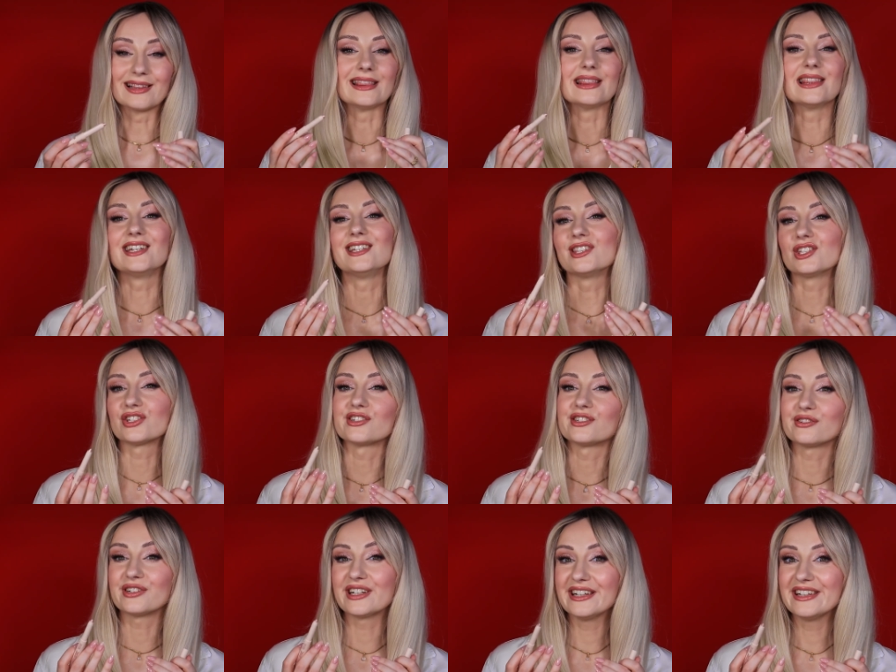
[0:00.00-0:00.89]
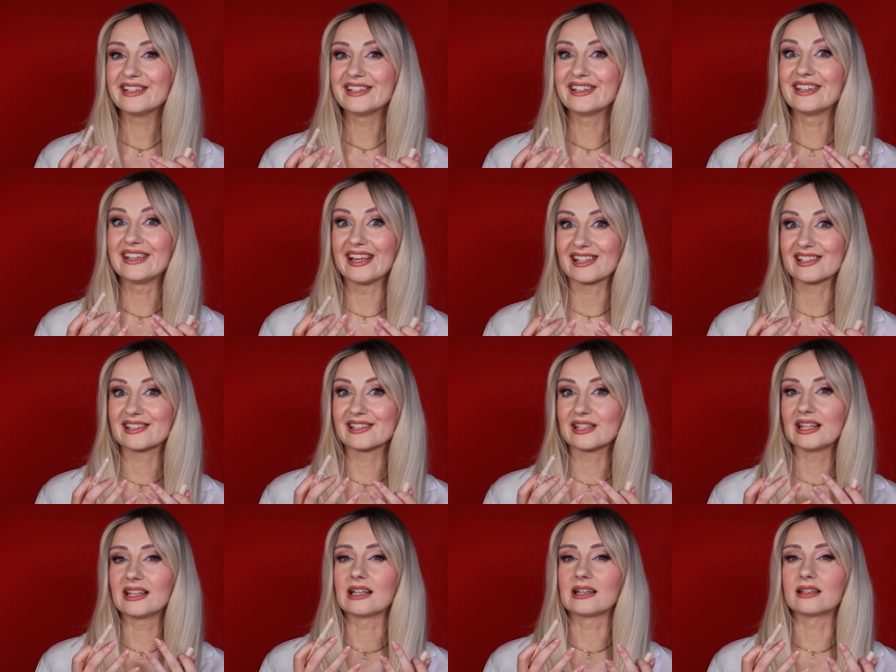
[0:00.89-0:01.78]
glittery.
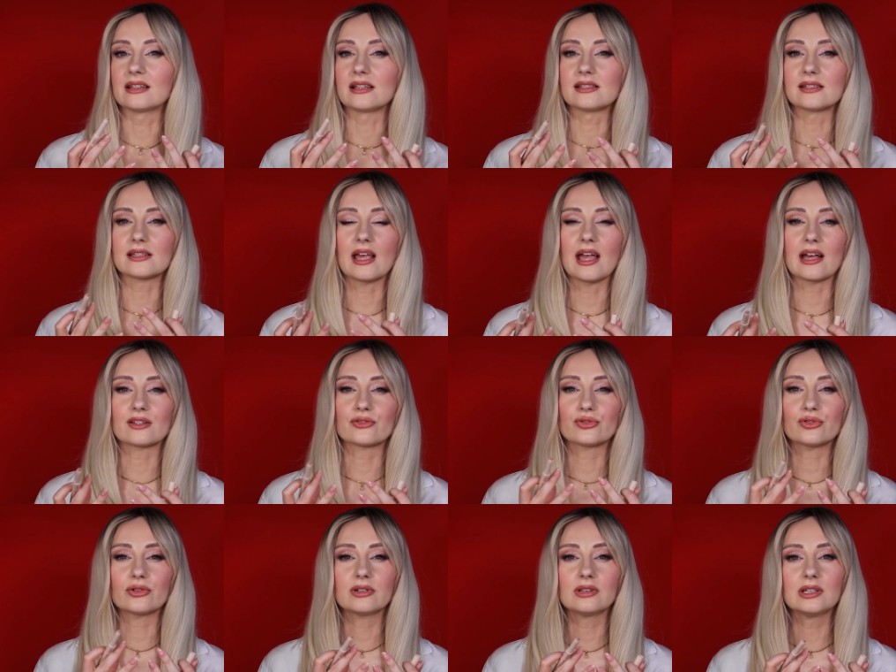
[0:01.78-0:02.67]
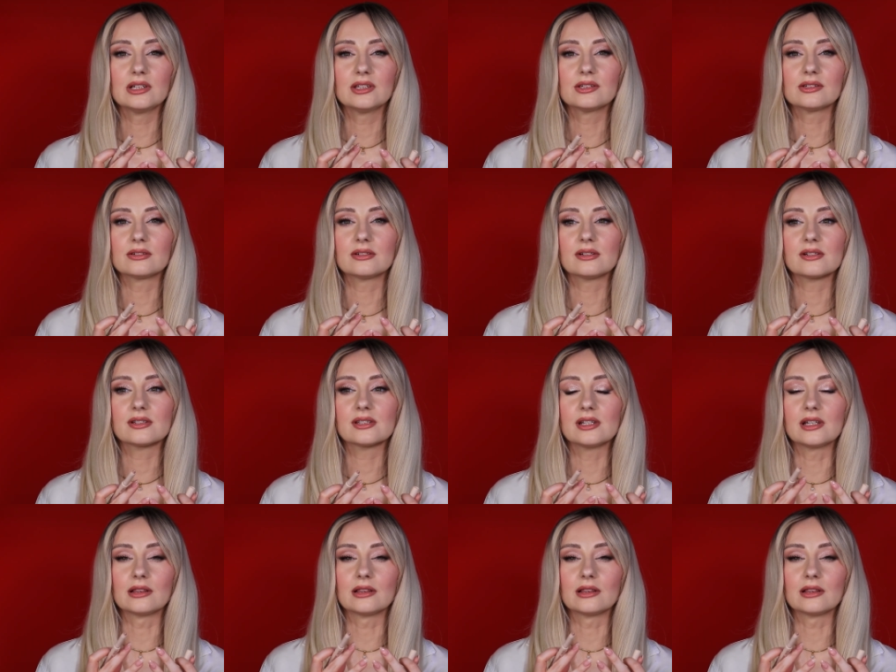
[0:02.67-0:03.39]
Yes, it contains extra glitters.